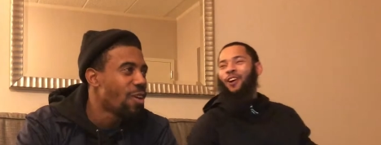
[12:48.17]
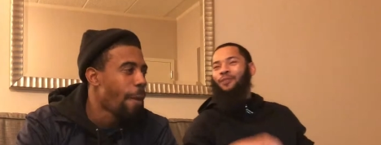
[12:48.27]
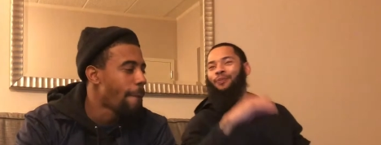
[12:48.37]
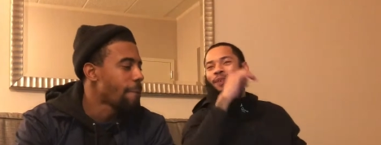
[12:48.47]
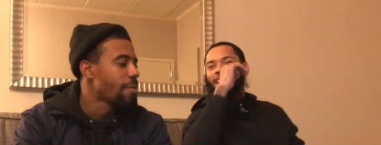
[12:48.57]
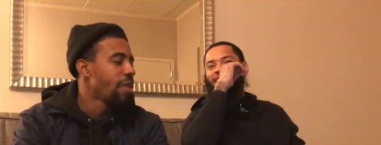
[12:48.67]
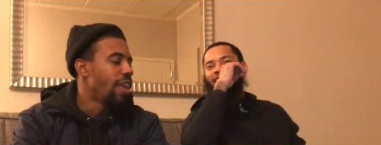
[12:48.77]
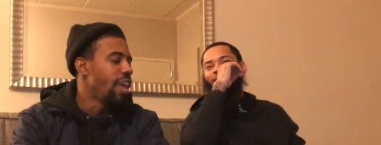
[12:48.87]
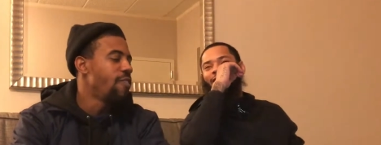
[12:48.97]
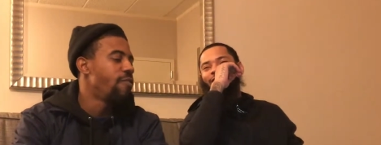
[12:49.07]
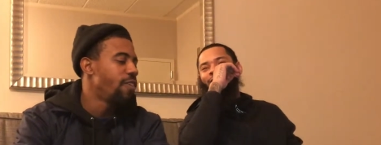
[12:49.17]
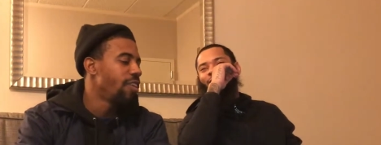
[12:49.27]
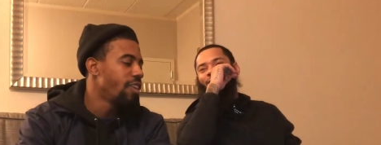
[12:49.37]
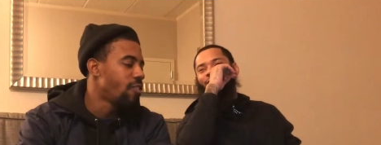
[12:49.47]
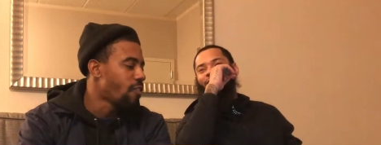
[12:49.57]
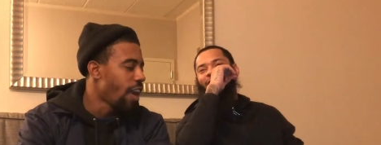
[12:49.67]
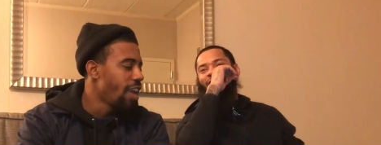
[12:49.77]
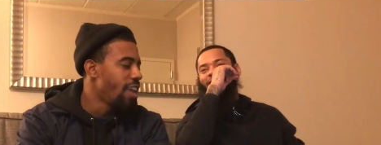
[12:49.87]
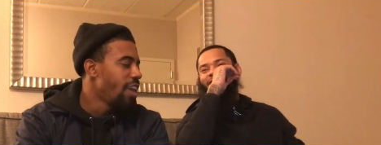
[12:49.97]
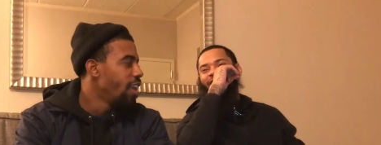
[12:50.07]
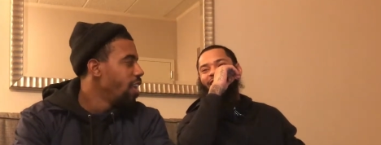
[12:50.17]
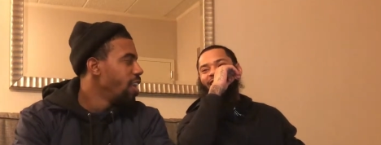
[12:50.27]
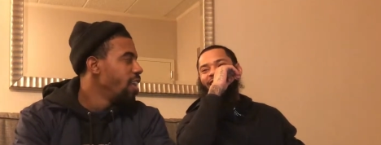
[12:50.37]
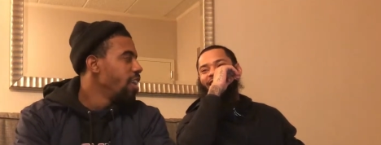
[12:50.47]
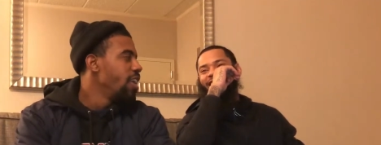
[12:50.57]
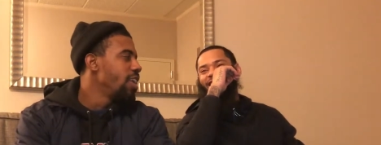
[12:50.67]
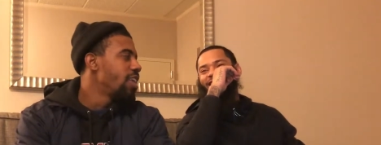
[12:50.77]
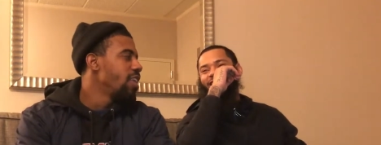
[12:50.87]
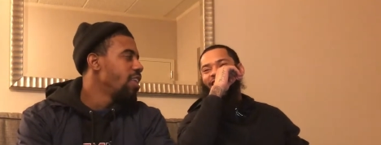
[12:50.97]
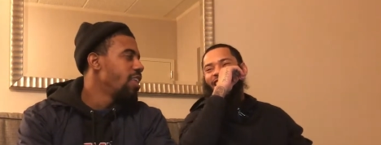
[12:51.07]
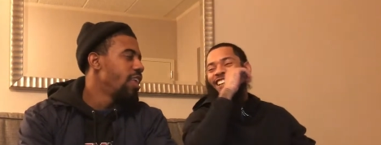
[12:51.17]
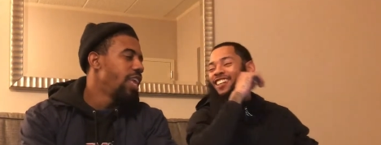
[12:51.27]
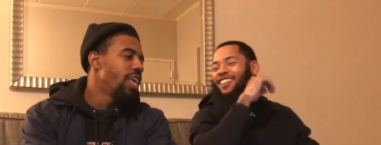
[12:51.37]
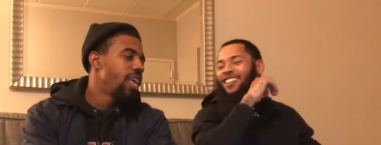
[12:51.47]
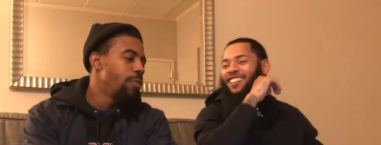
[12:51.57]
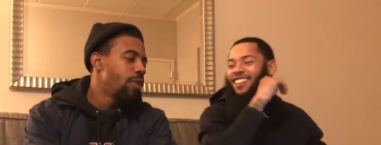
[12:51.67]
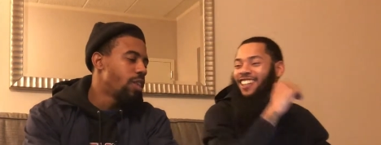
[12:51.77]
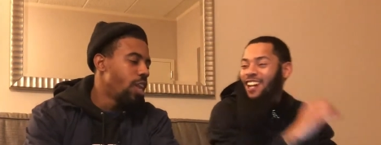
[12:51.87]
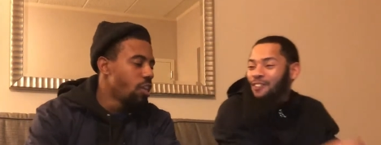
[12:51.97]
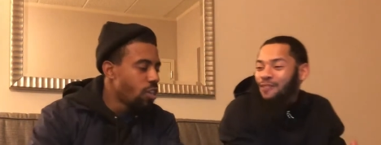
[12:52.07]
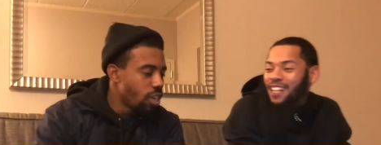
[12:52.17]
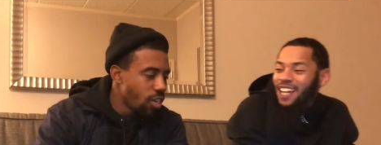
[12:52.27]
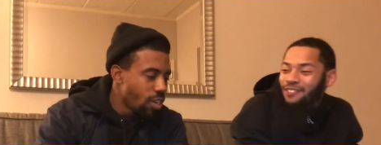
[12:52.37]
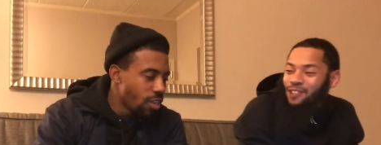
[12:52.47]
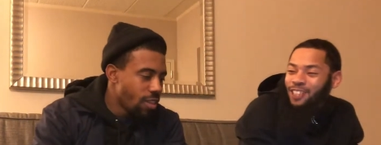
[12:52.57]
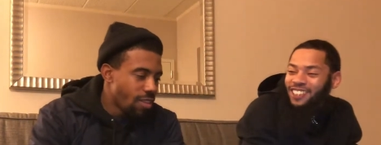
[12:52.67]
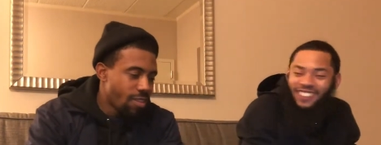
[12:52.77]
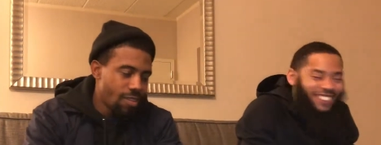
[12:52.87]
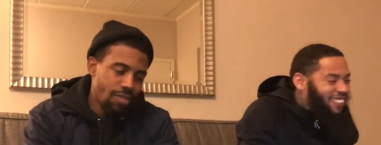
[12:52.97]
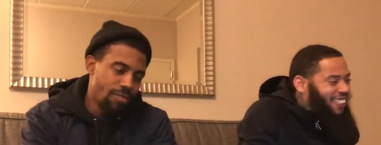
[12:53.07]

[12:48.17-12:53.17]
Speaker 1: gonna be peeking in while you doing the right. motherfucking uh track. He keep his. Can energy. I put my name on it?